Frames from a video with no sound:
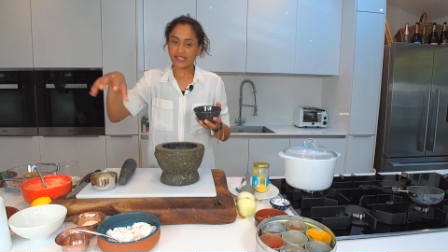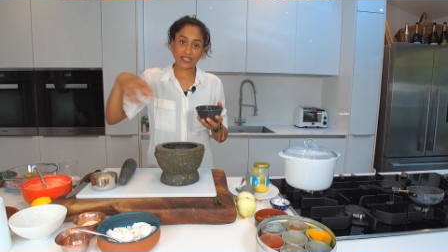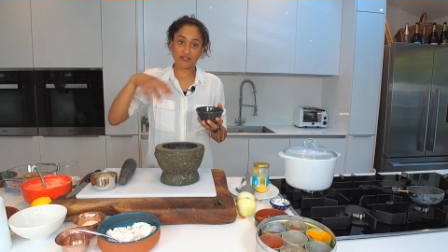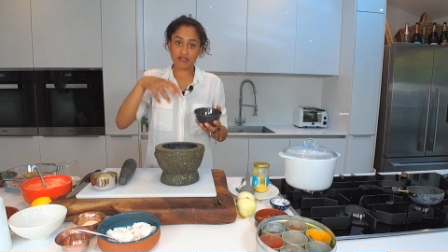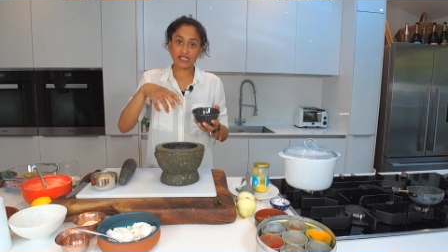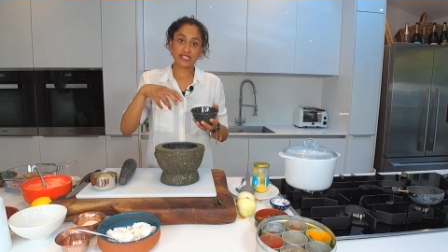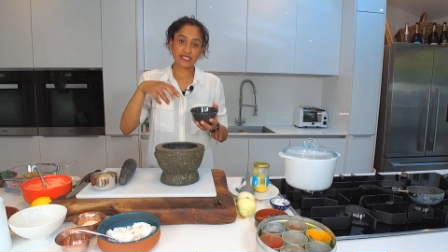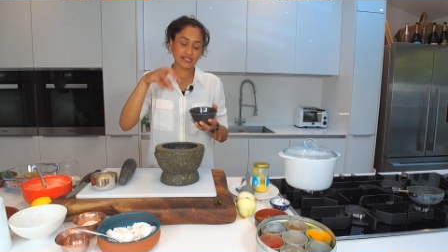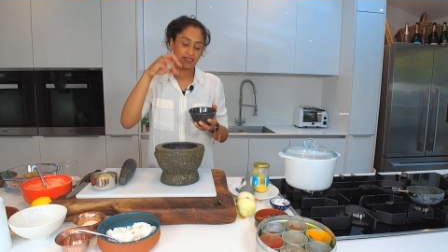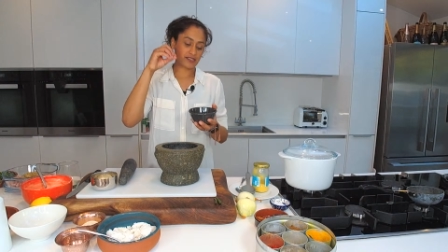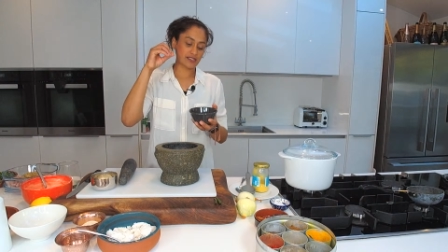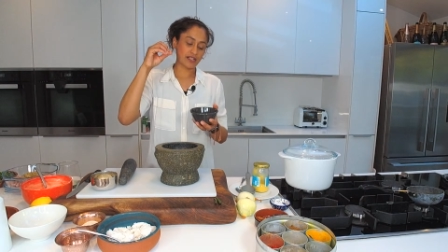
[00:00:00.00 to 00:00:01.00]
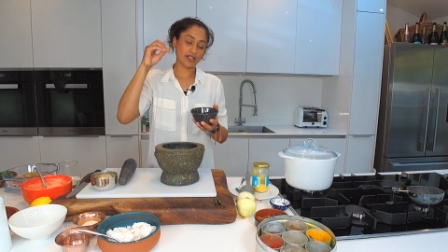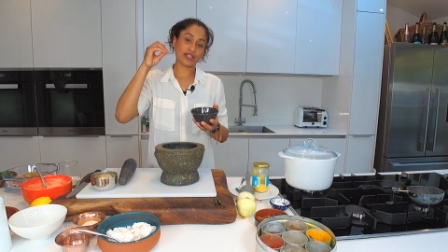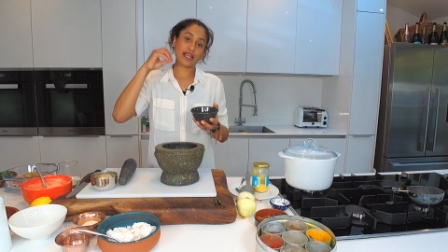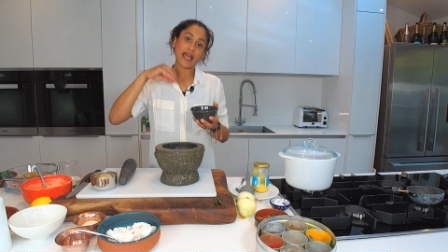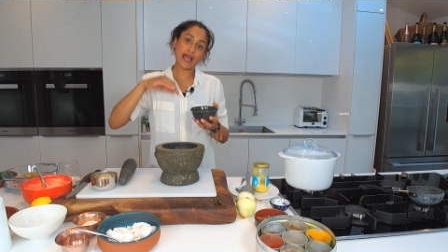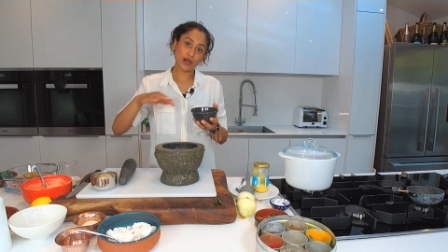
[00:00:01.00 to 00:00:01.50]
the ingredients are
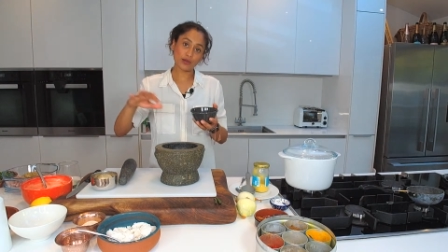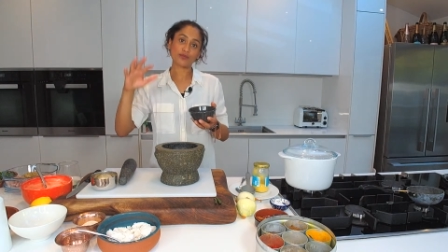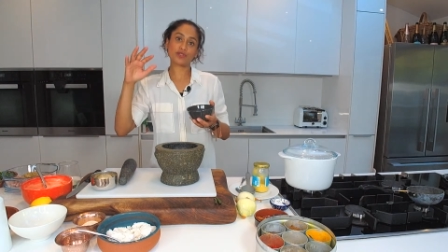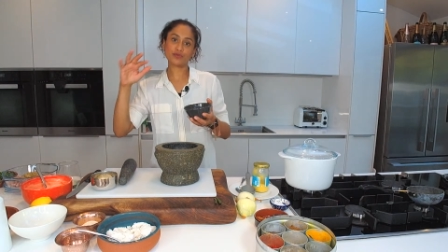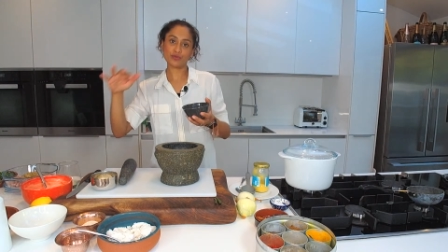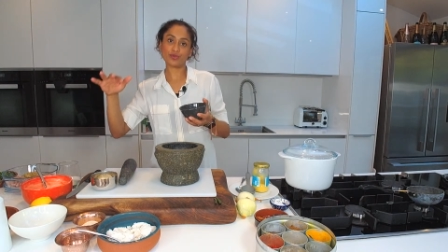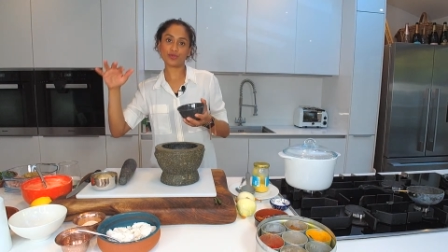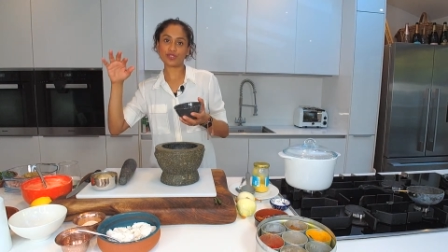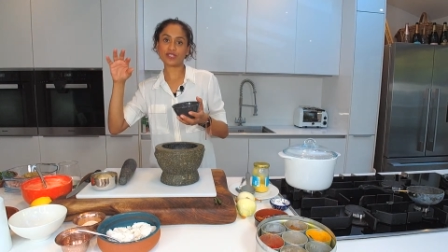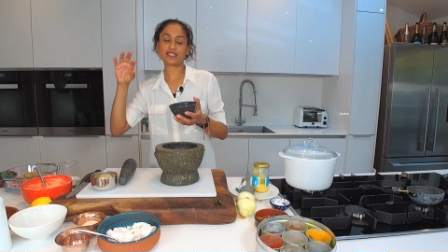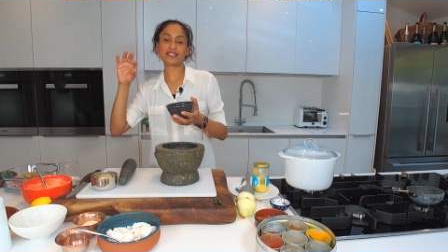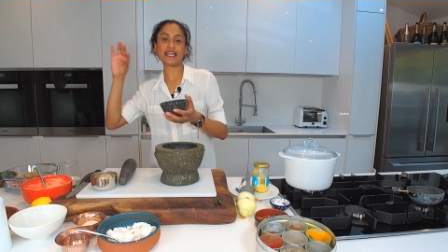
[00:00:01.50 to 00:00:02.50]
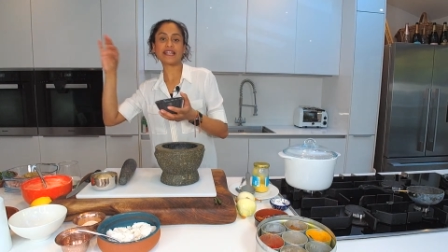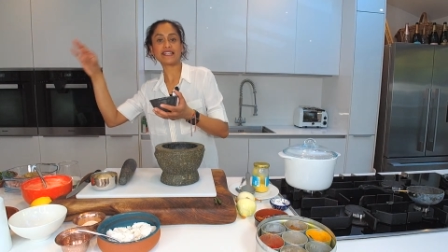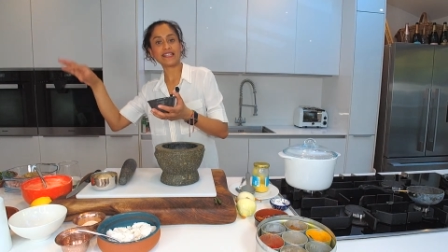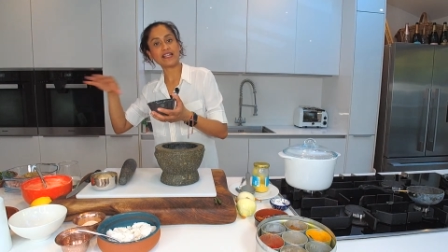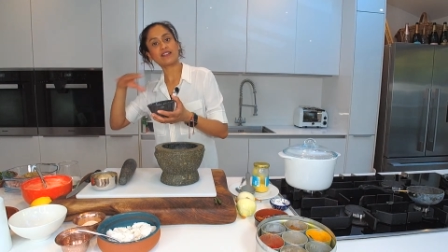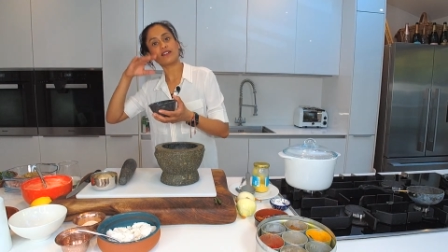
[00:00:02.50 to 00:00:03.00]
going to help towards
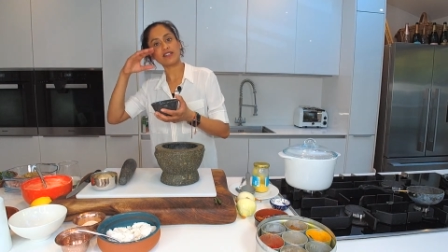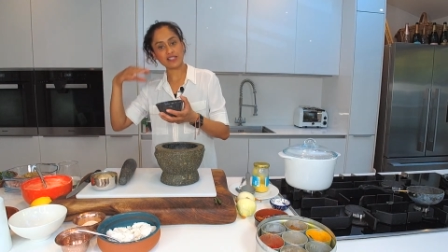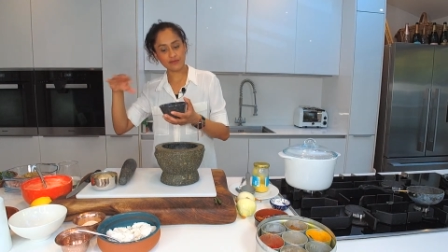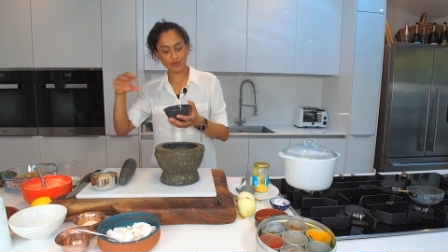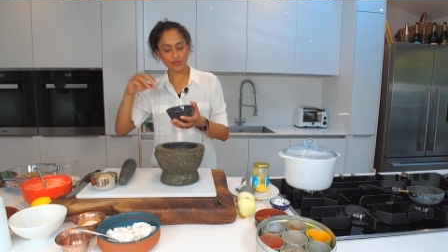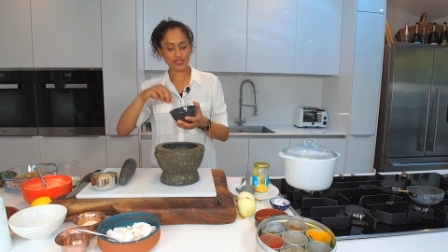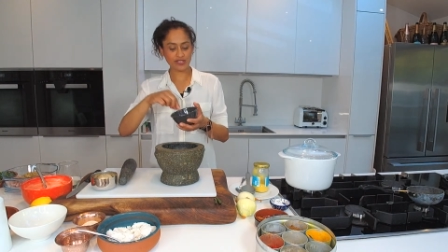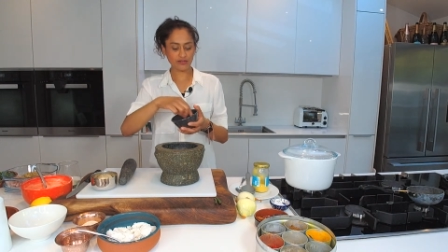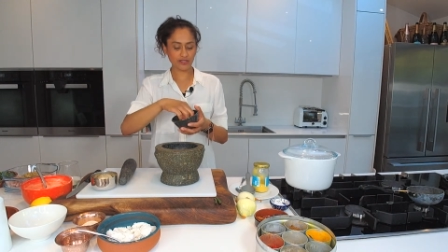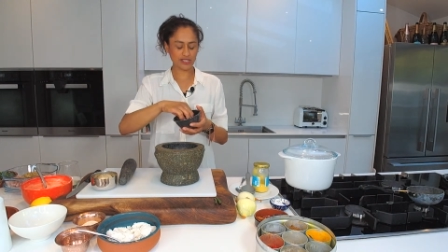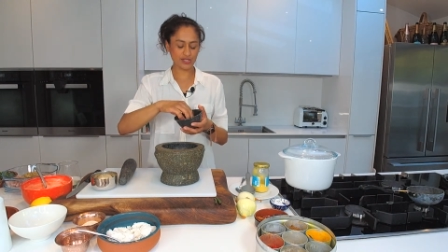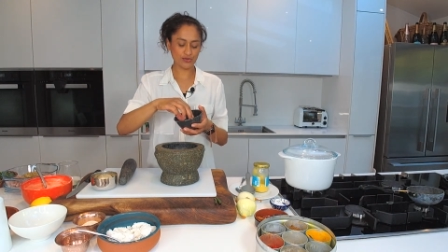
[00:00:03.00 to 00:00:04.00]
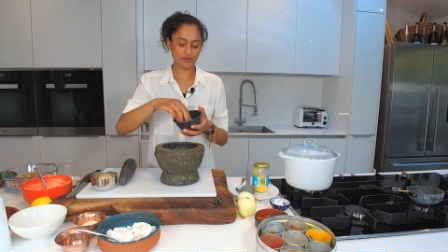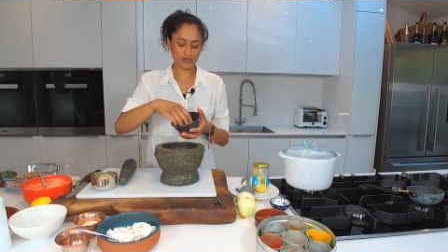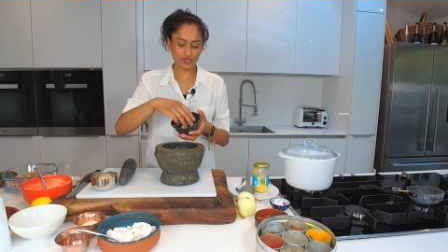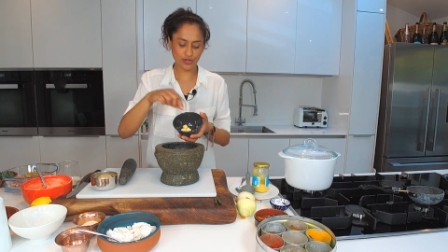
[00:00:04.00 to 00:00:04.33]
getting that nice smooth silky sauce.